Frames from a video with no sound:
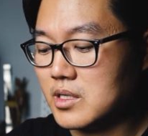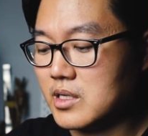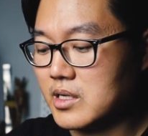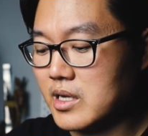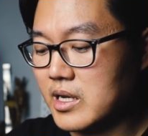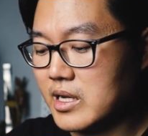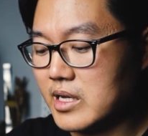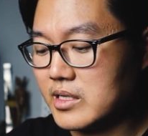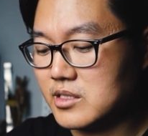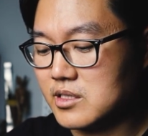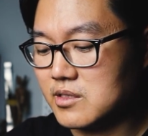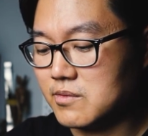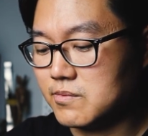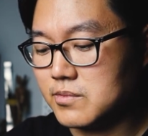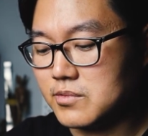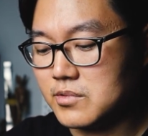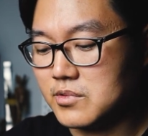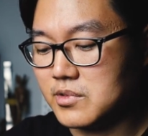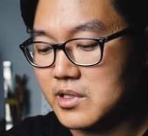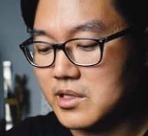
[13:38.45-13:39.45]
It has the
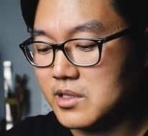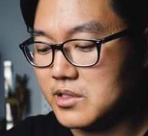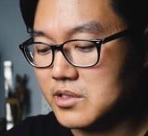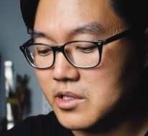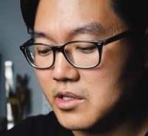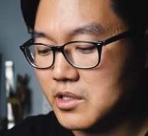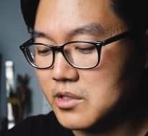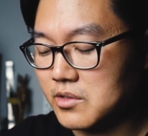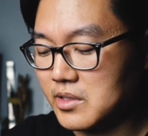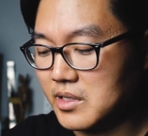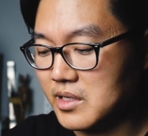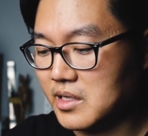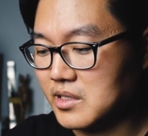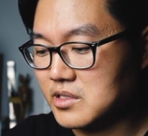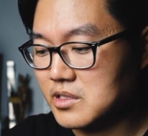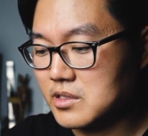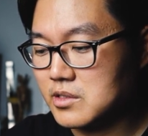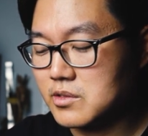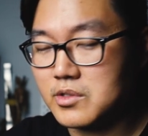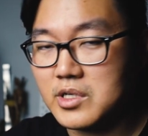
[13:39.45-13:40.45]
fully articulating
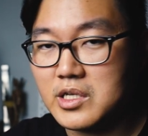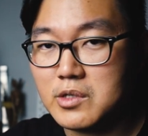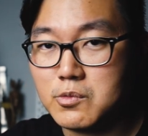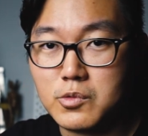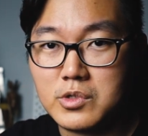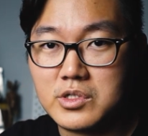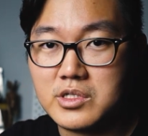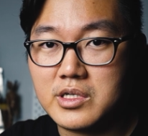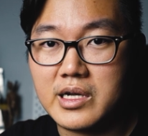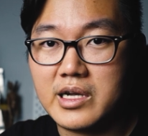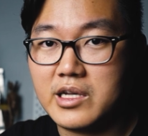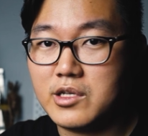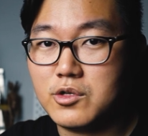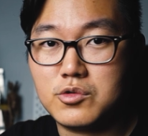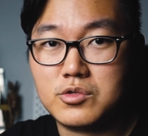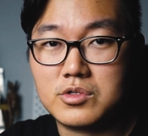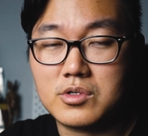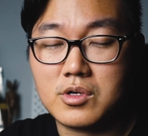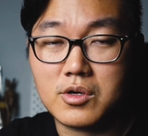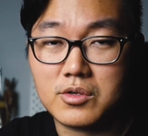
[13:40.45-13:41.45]
screen, which I
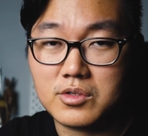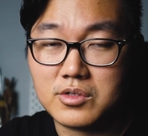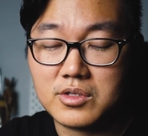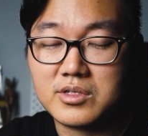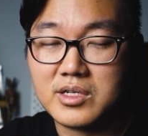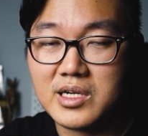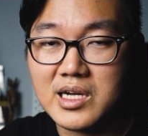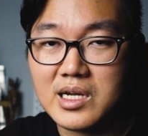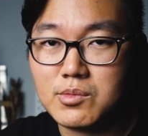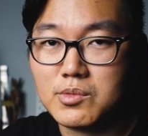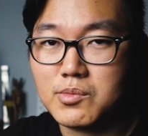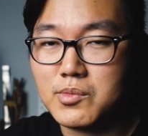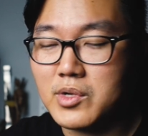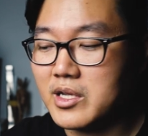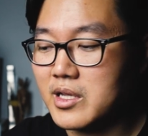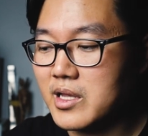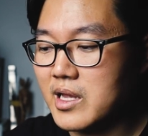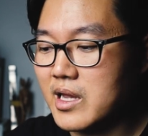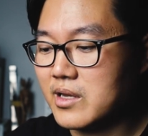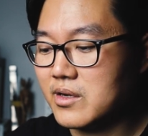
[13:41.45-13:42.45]
use all the time on
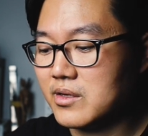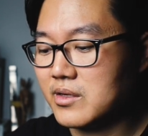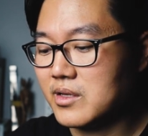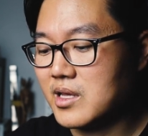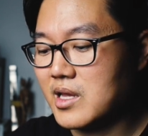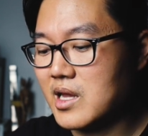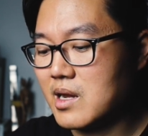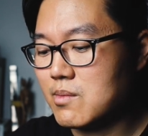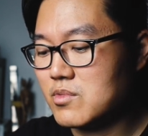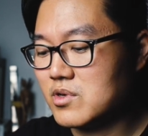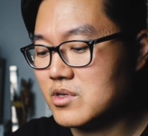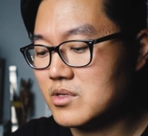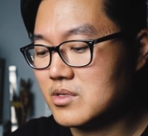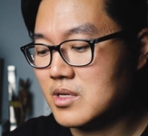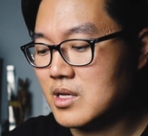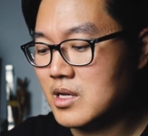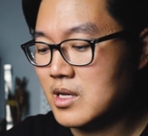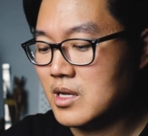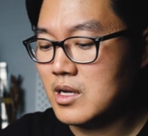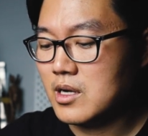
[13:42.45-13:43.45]
my Canon
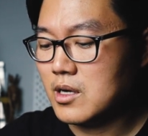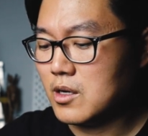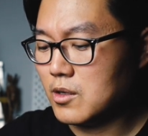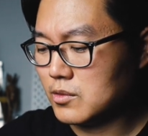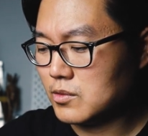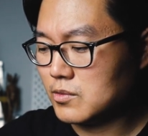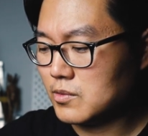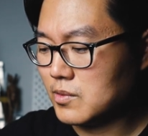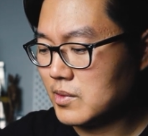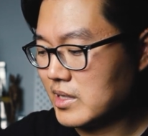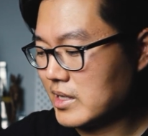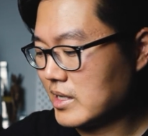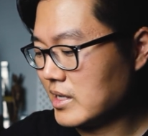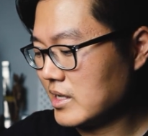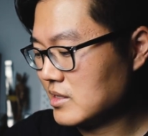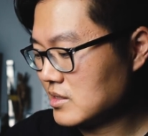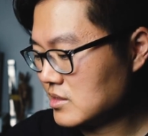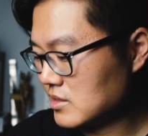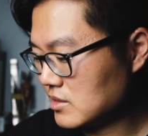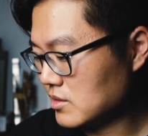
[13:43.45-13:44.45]
cameras, although
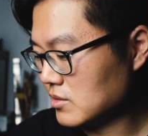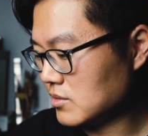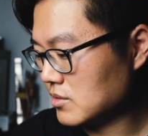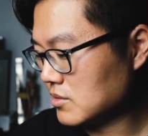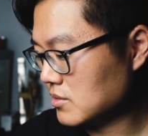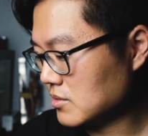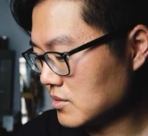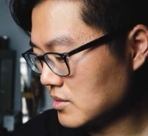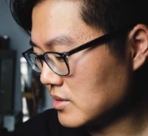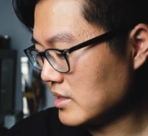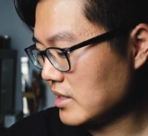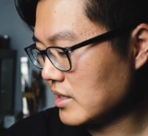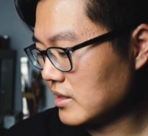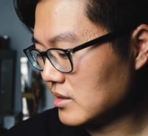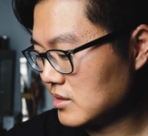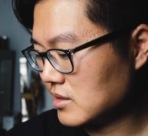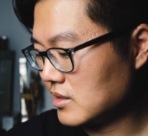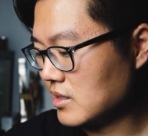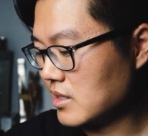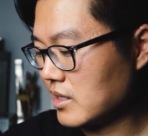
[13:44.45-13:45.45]
I still
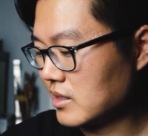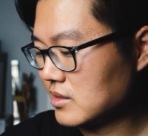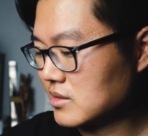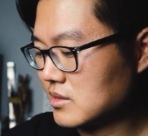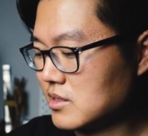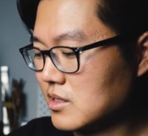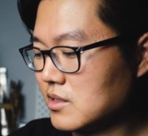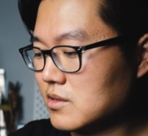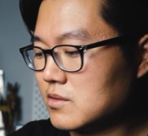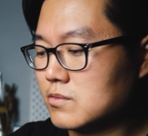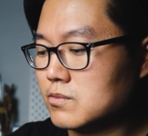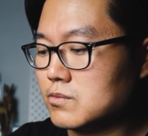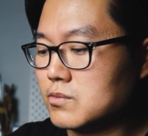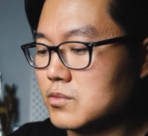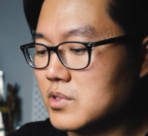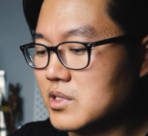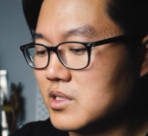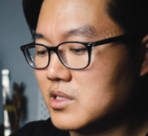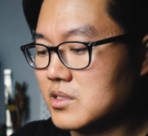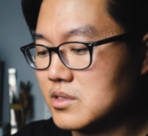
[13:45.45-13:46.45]
like the
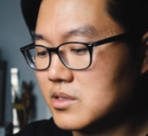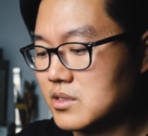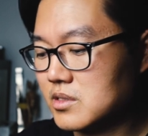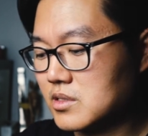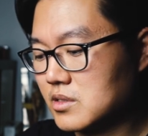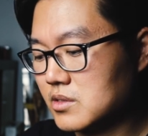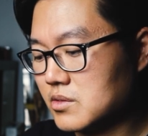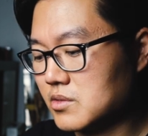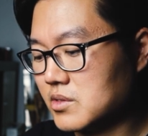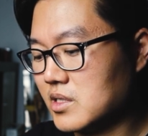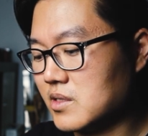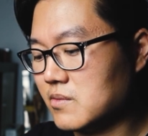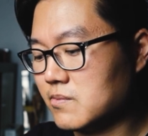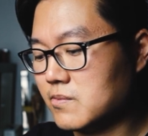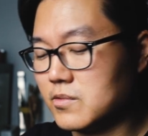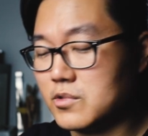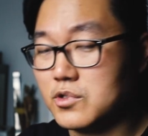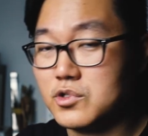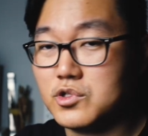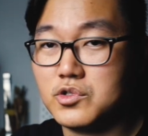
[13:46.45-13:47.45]
X-T3's screen
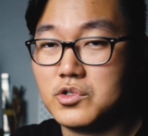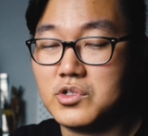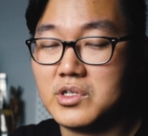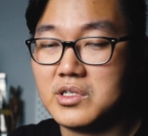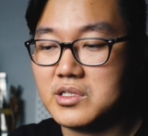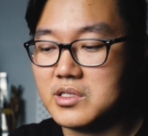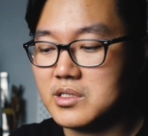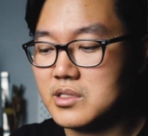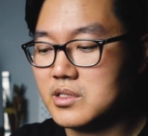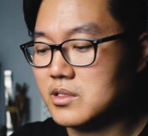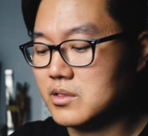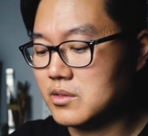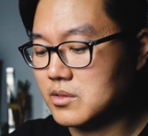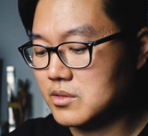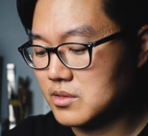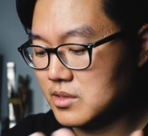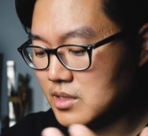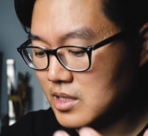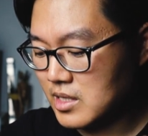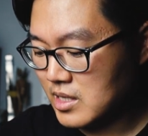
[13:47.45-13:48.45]
for shooting
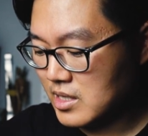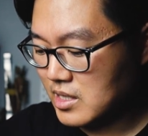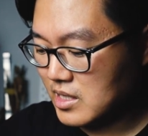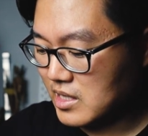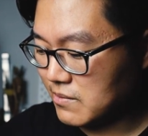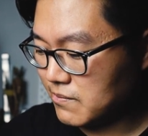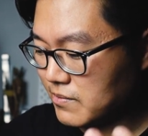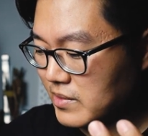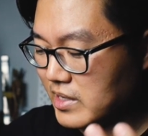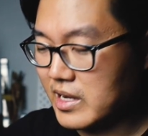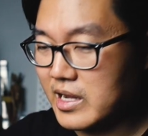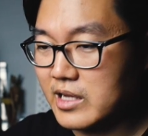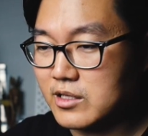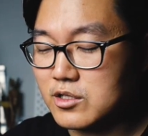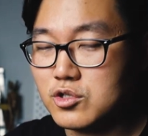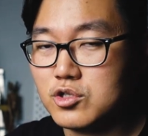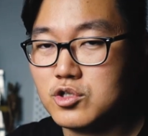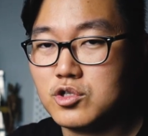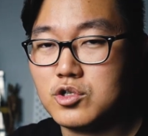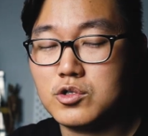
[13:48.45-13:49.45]
stills. If I
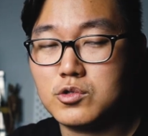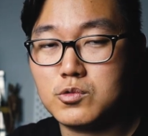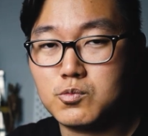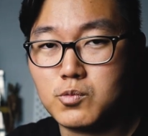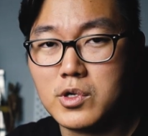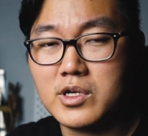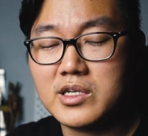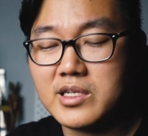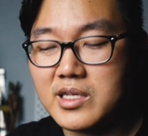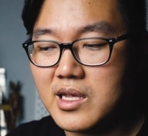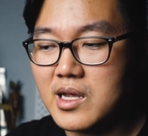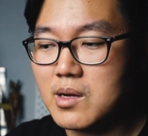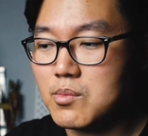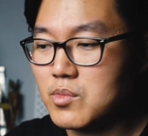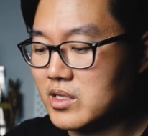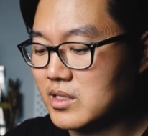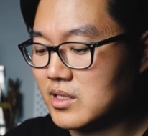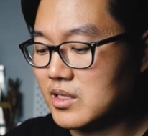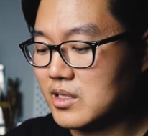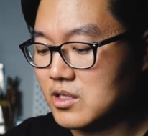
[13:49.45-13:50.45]
had to choose one
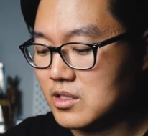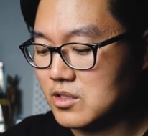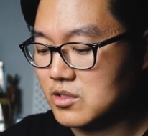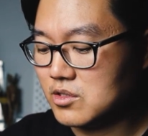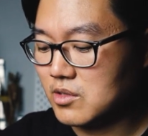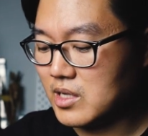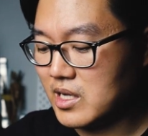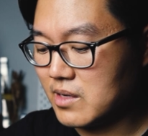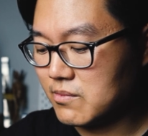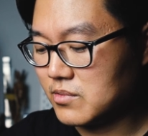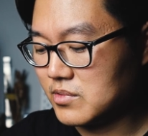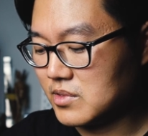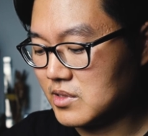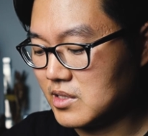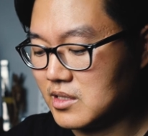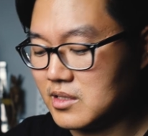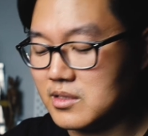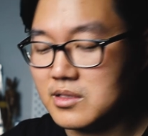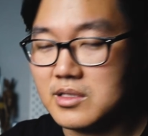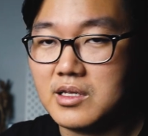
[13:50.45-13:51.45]
camera that can do
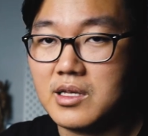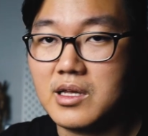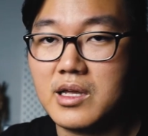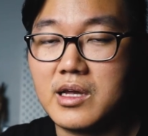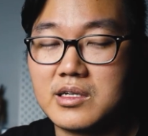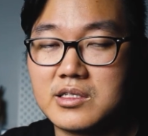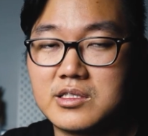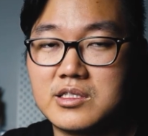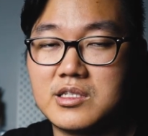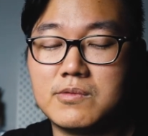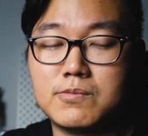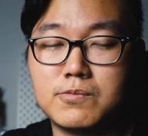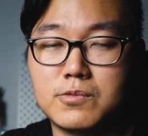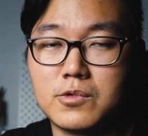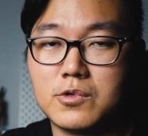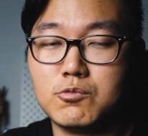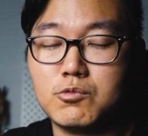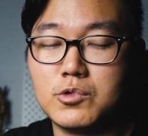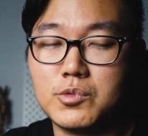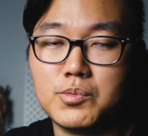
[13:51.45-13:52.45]
everything, the
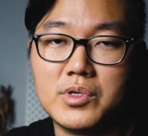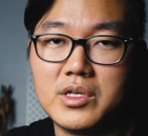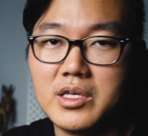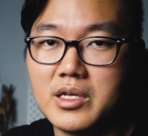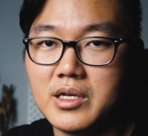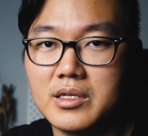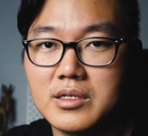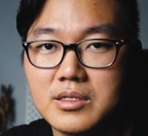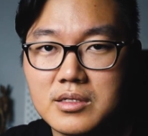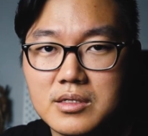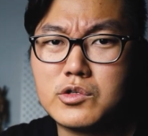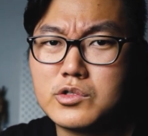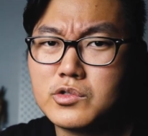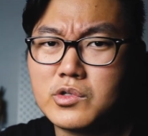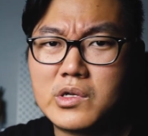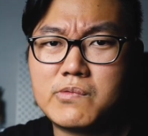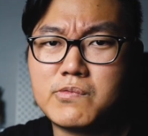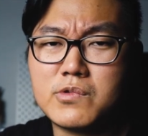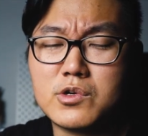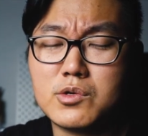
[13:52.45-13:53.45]
X-T4 would be it.
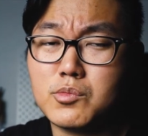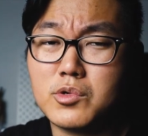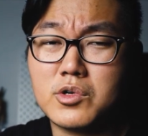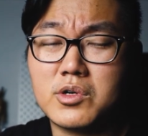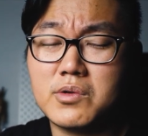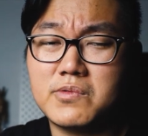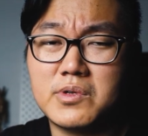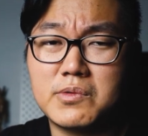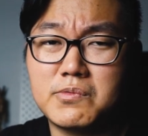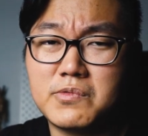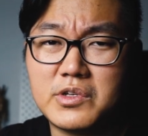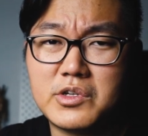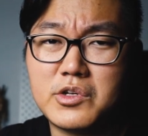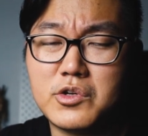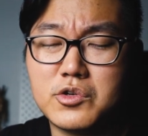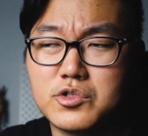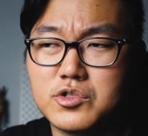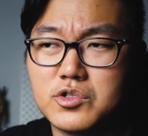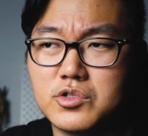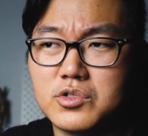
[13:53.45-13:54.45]
Also, if you're more of a
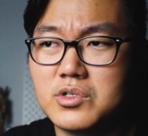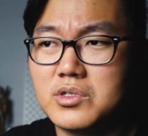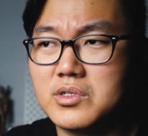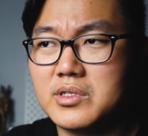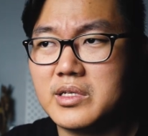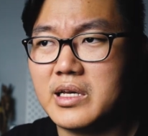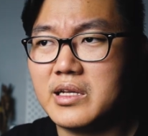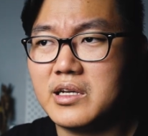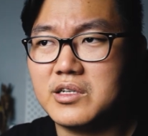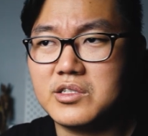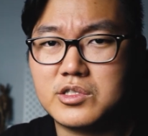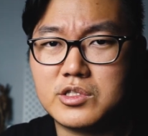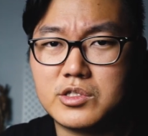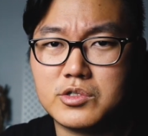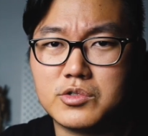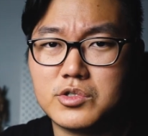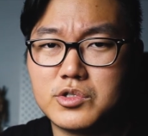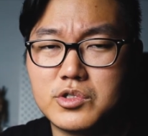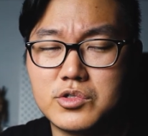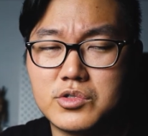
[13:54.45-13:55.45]
video shooter than a
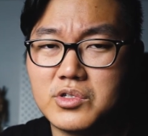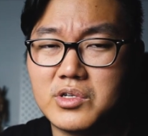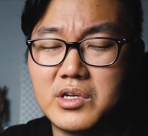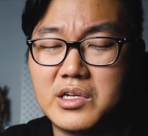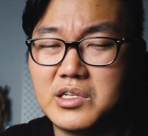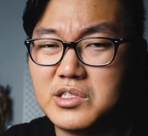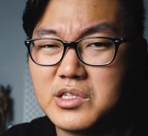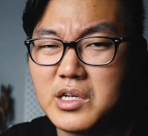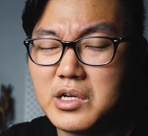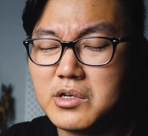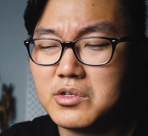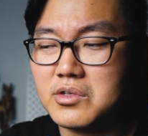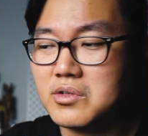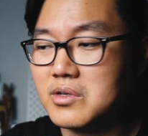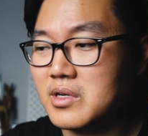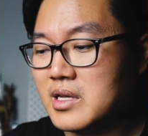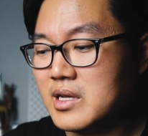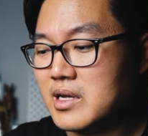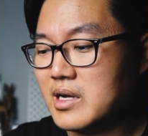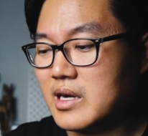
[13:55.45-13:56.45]
still shooter in
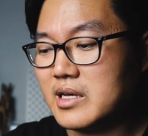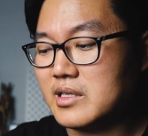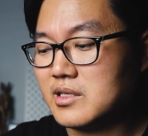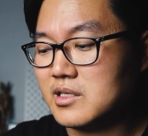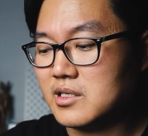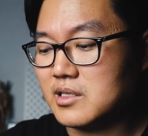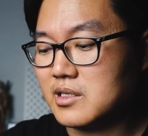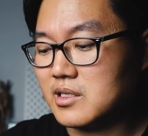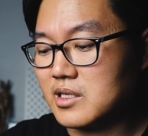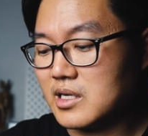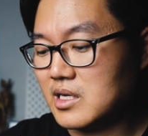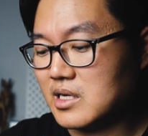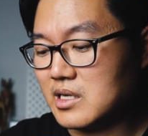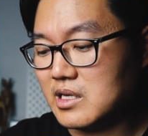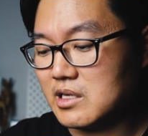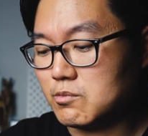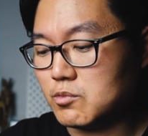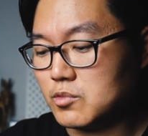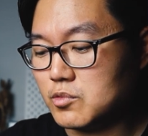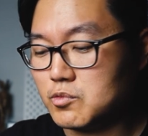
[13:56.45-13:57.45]
general, I think
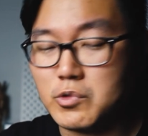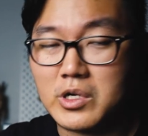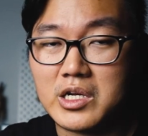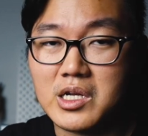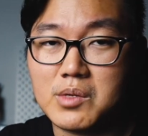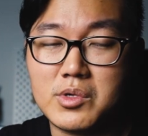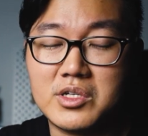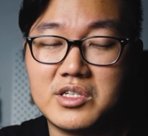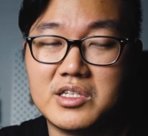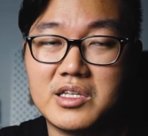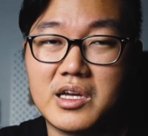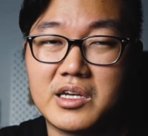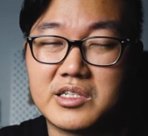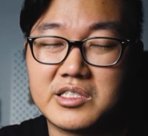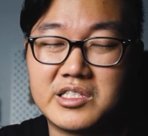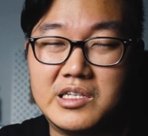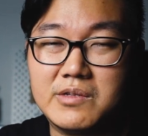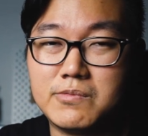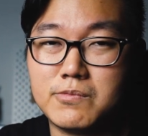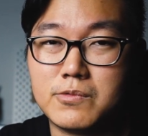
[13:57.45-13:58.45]
I would recommend the
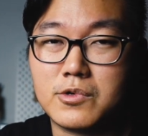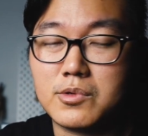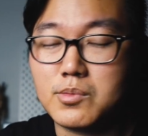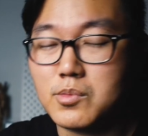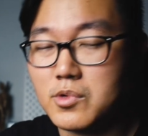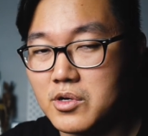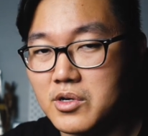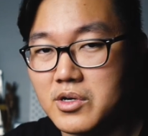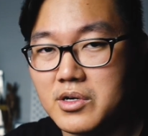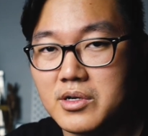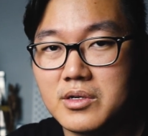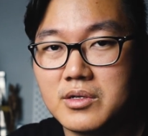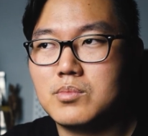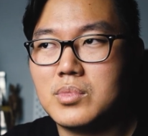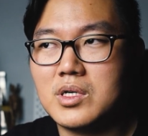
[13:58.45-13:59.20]
X-T4 more.